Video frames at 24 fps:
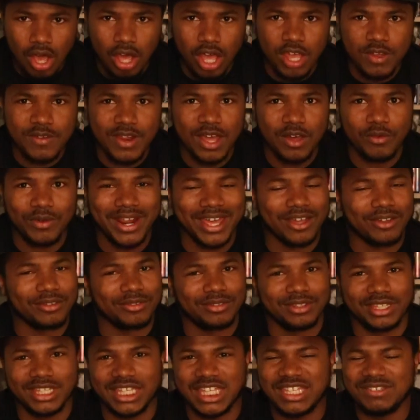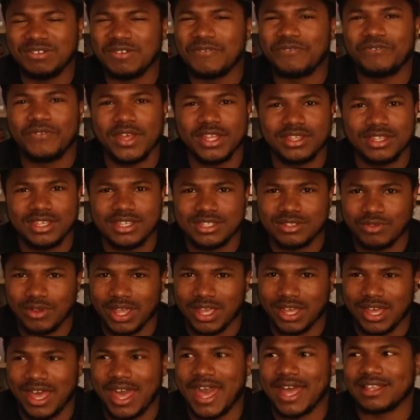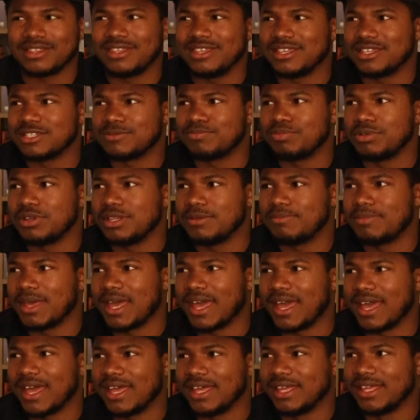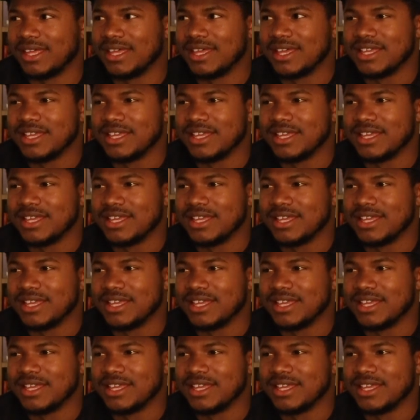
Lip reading: And like even 50's like acting is pretty bad.